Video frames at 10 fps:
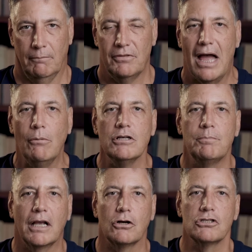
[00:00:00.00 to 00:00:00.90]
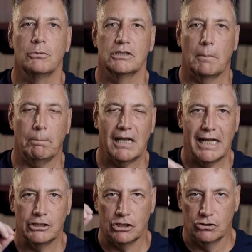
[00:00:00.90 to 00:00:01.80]
But that was because it was a
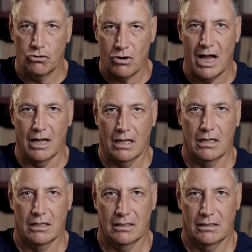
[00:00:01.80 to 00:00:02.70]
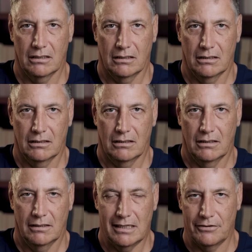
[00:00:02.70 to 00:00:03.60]
pleasure drug
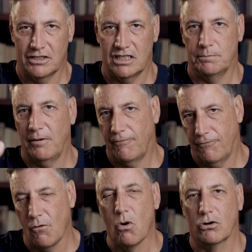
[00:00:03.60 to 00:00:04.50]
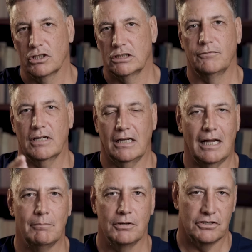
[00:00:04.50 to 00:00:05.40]
now, this is before Christopher
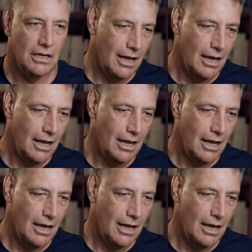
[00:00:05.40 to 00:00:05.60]
Columbus